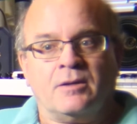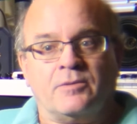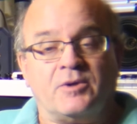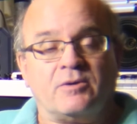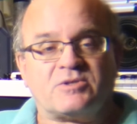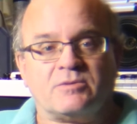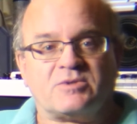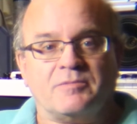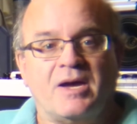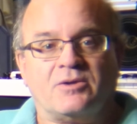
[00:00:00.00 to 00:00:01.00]
There are some
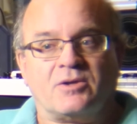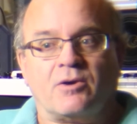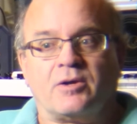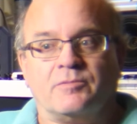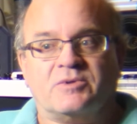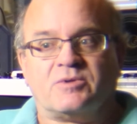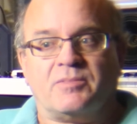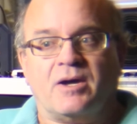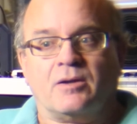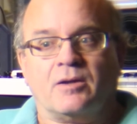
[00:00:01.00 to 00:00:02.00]
semantic arguments
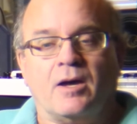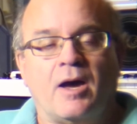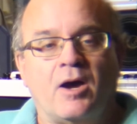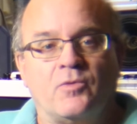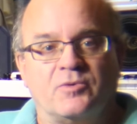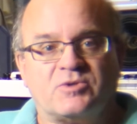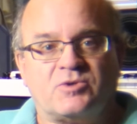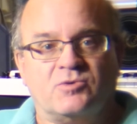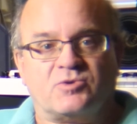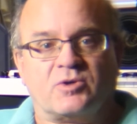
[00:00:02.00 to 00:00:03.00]
about how those
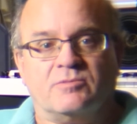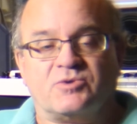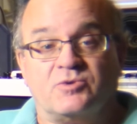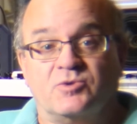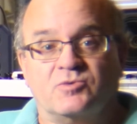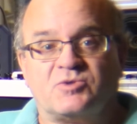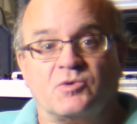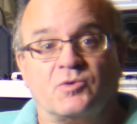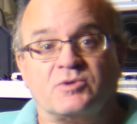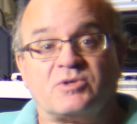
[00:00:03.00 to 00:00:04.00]
two terms are used,
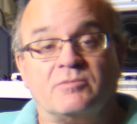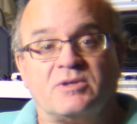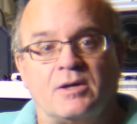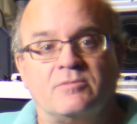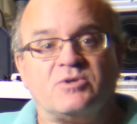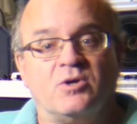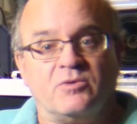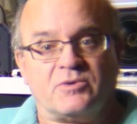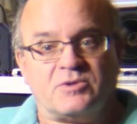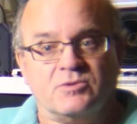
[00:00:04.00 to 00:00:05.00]
or sometimes
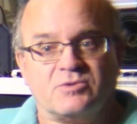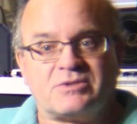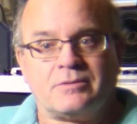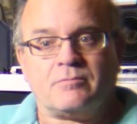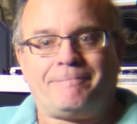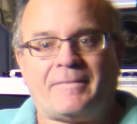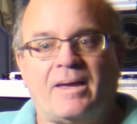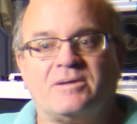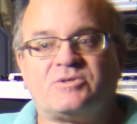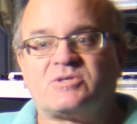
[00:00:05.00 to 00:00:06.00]
overused.
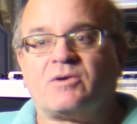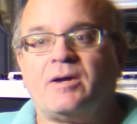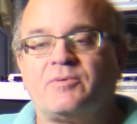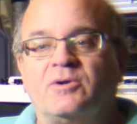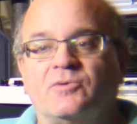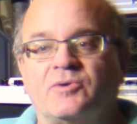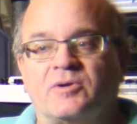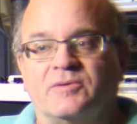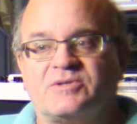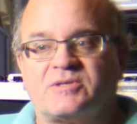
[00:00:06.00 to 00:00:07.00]
As described earlier
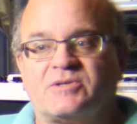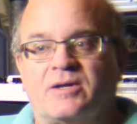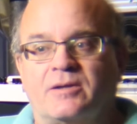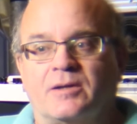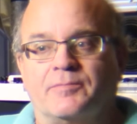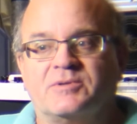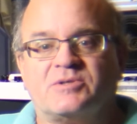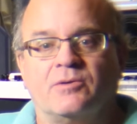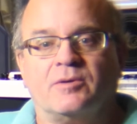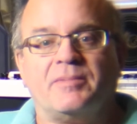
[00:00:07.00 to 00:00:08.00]
in this exciting
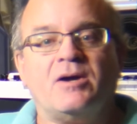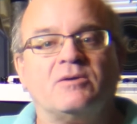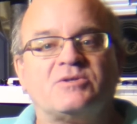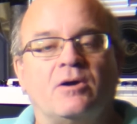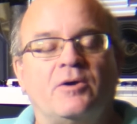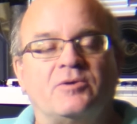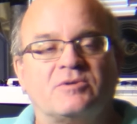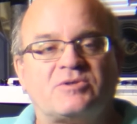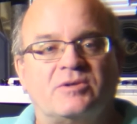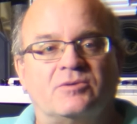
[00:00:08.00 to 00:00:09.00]
episode, a balanced audio
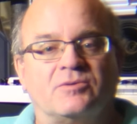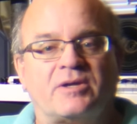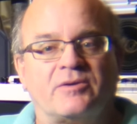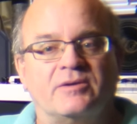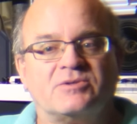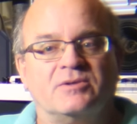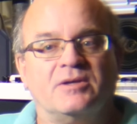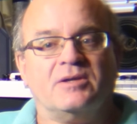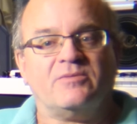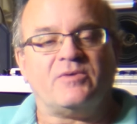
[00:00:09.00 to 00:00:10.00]
signal carries an
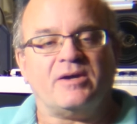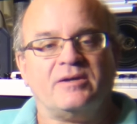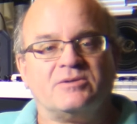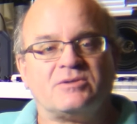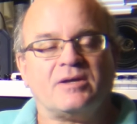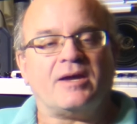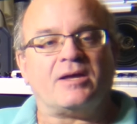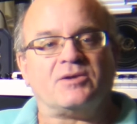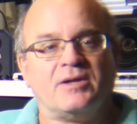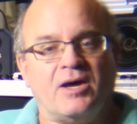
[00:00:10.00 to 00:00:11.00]
in-phase
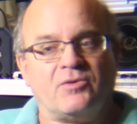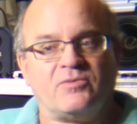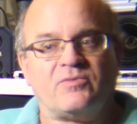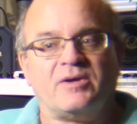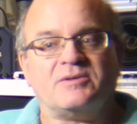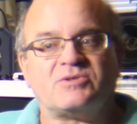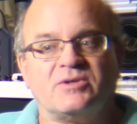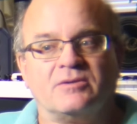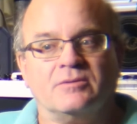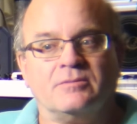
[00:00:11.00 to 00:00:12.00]
and an out-of-phase
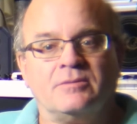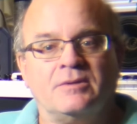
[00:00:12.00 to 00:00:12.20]
signal.